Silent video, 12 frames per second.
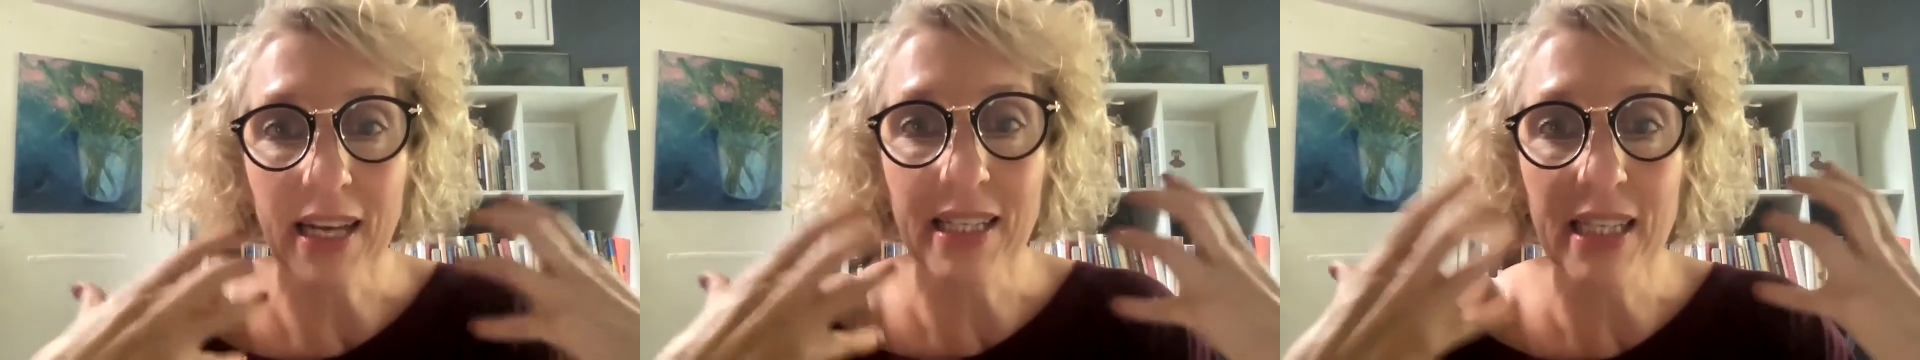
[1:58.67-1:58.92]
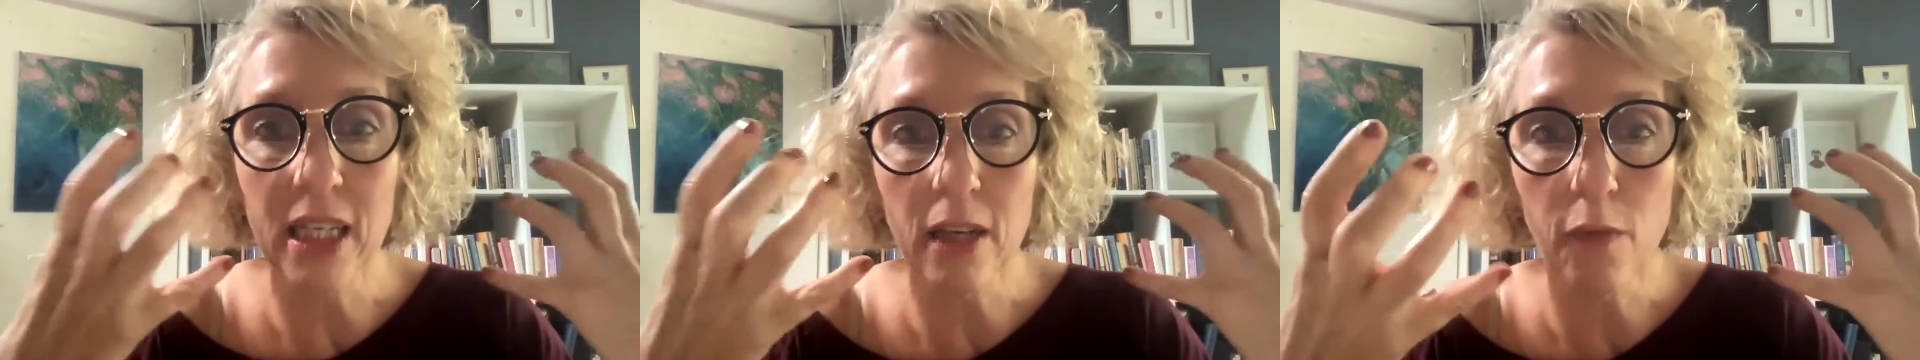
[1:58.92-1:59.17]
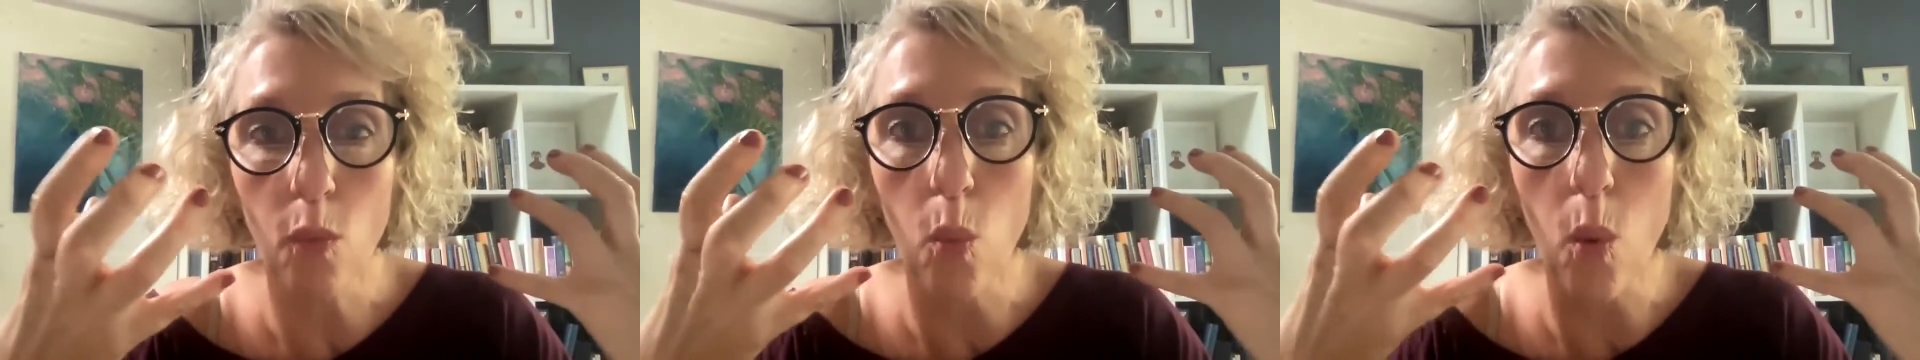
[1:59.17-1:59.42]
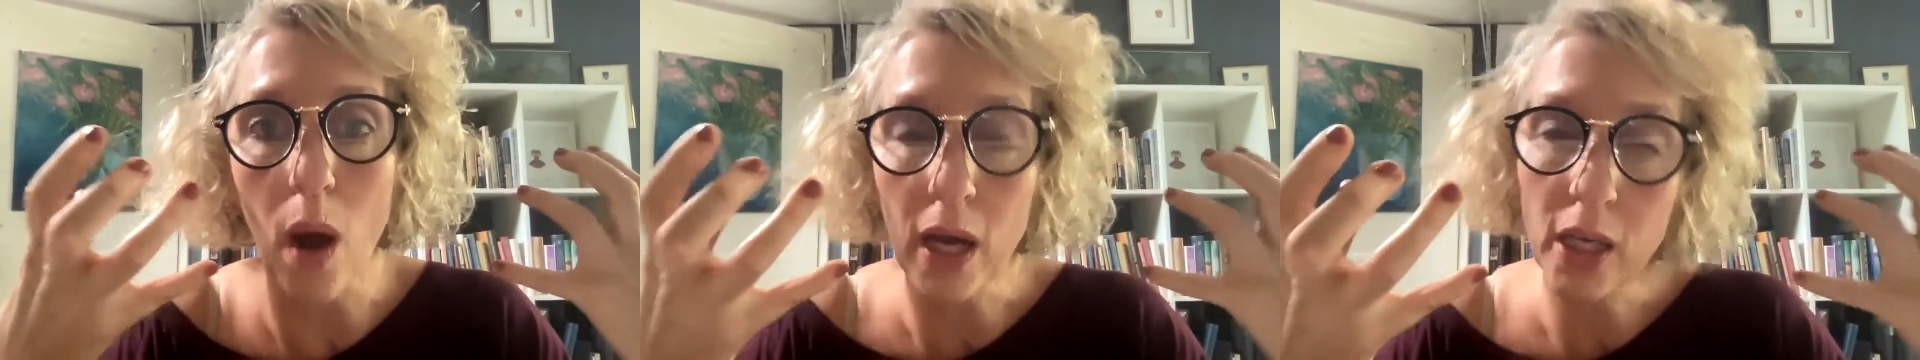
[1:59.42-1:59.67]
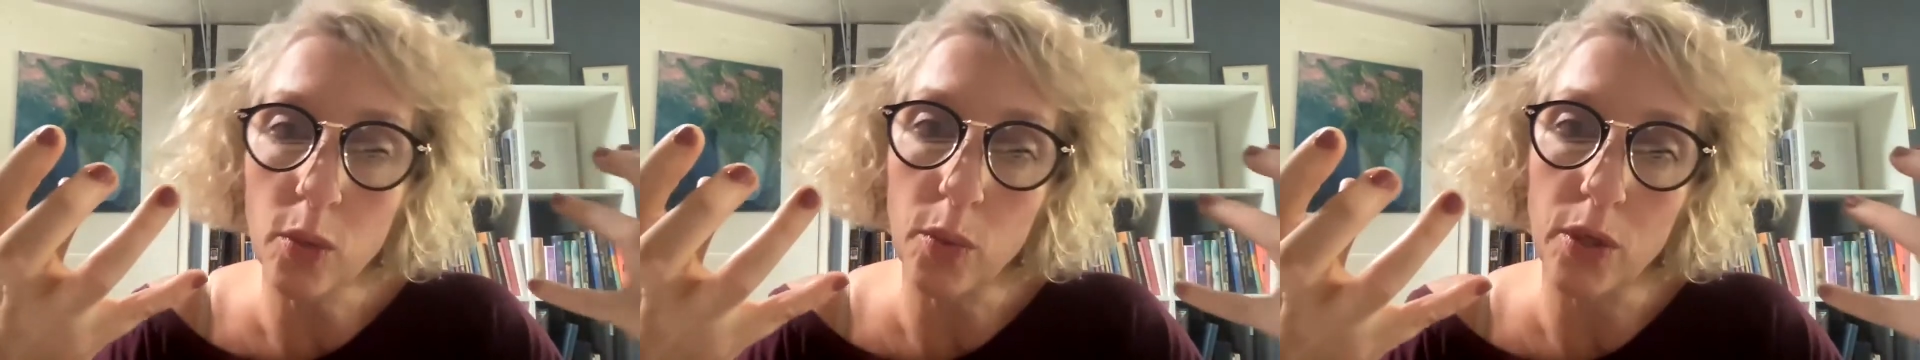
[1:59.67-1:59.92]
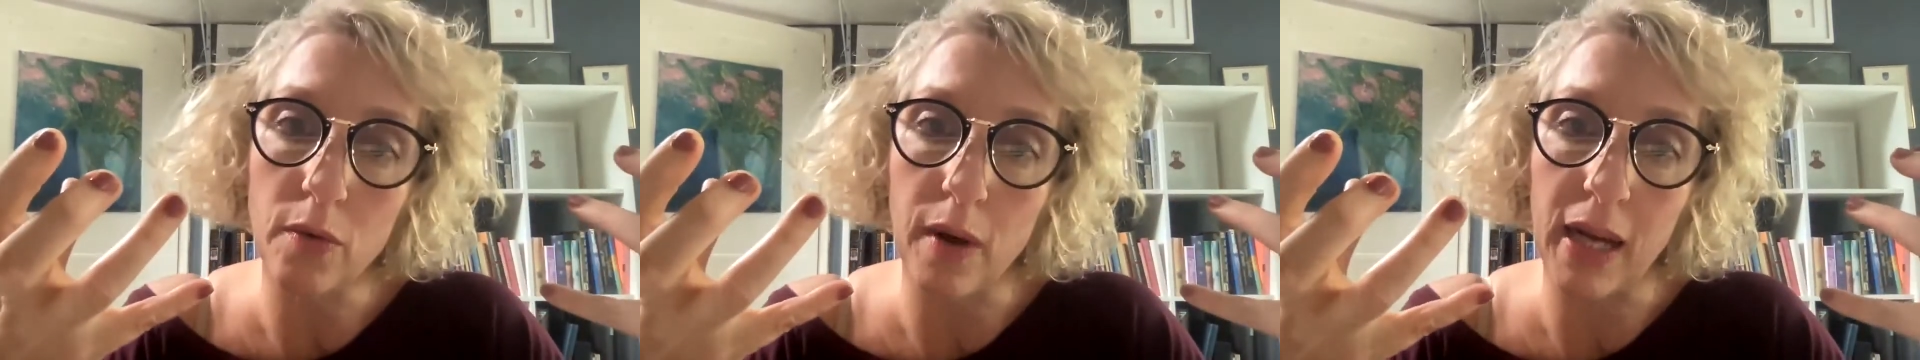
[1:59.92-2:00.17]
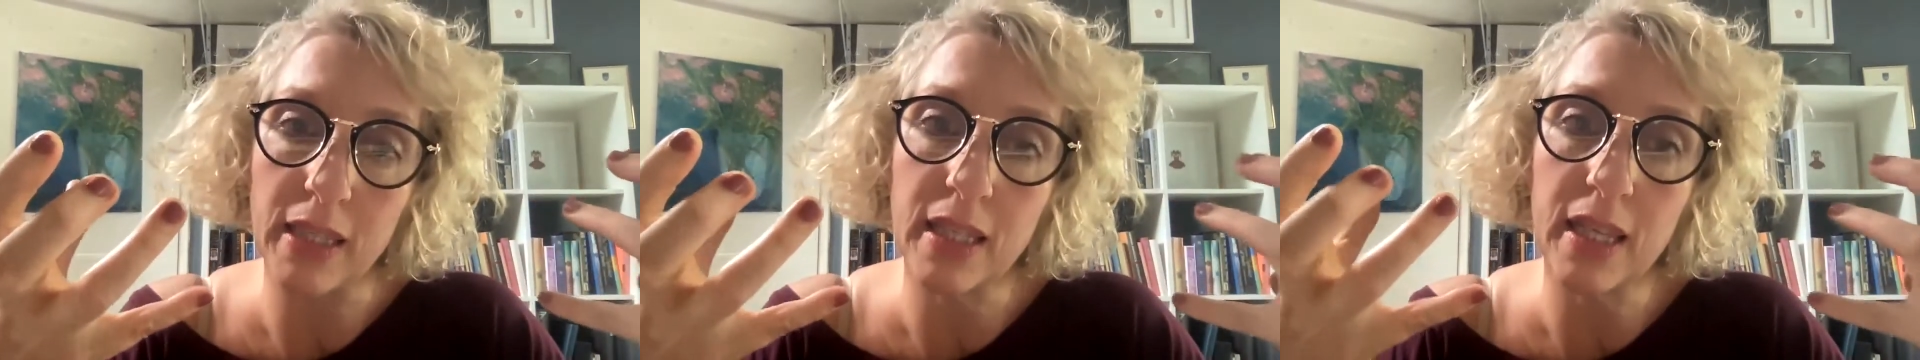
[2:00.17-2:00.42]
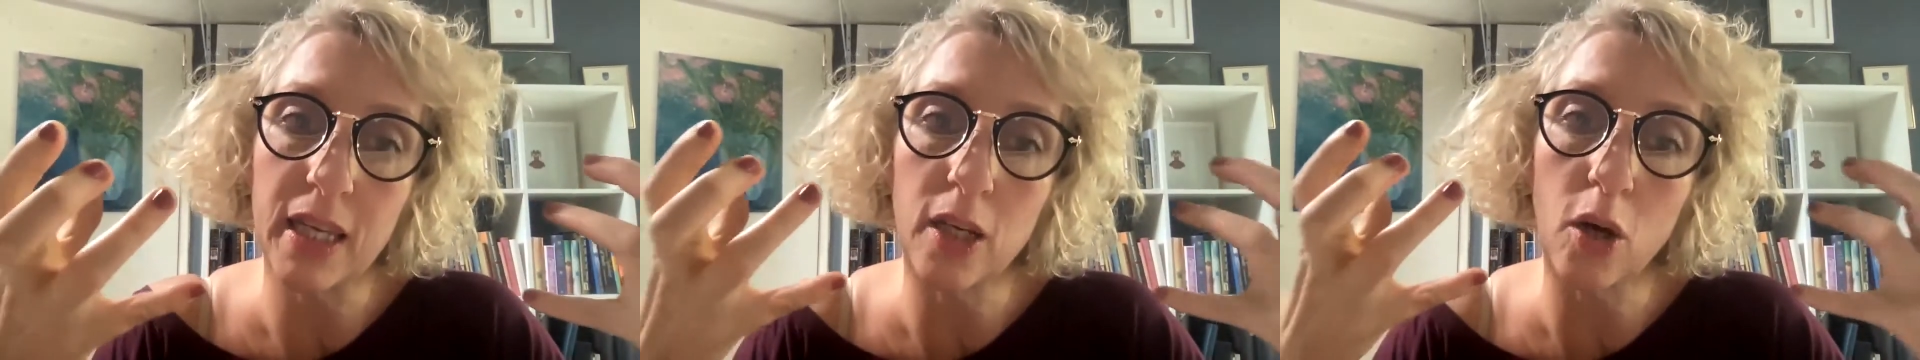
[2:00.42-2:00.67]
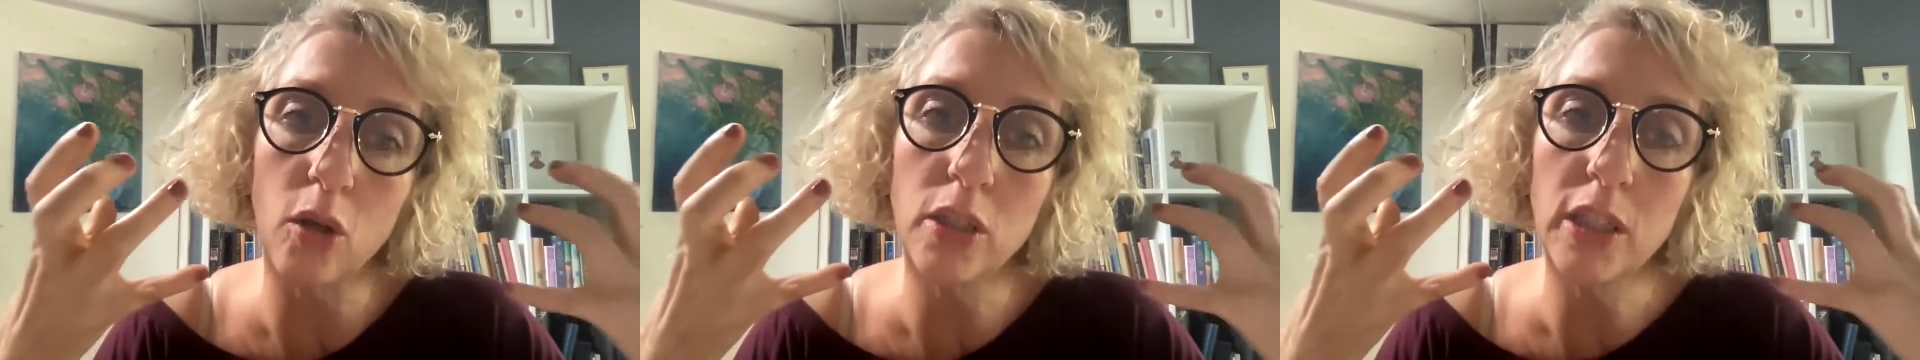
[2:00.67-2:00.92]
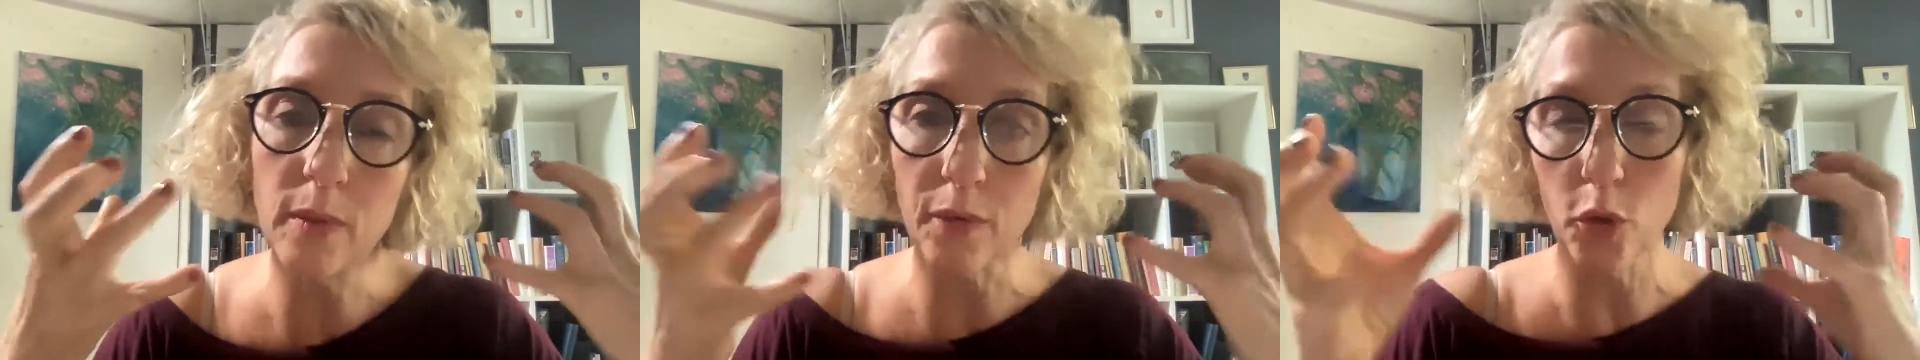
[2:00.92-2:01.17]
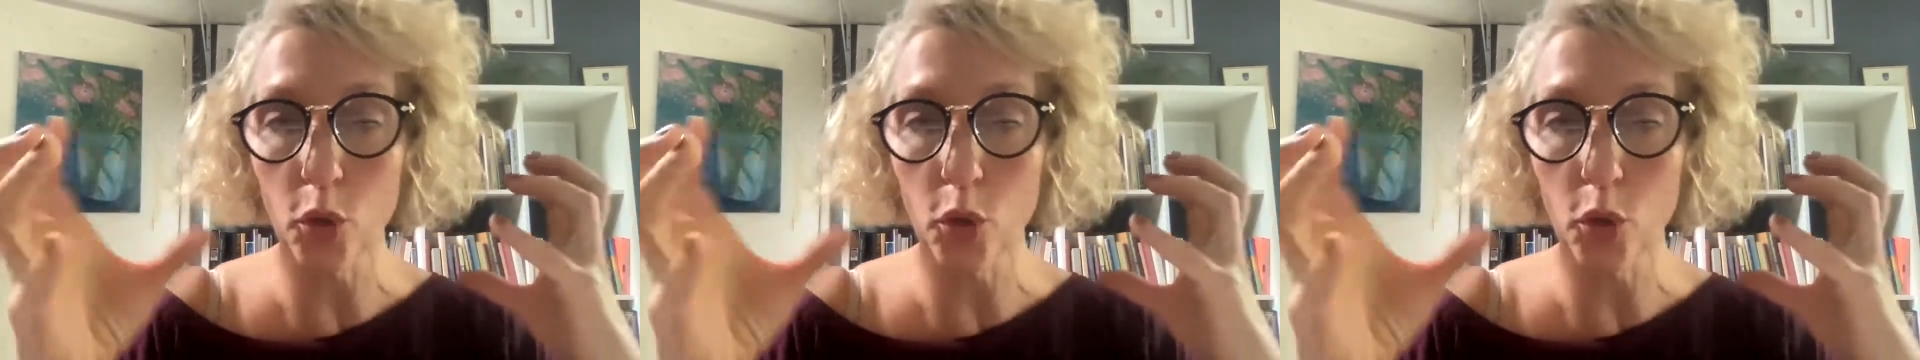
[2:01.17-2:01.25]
idea of why you want to write, the concept of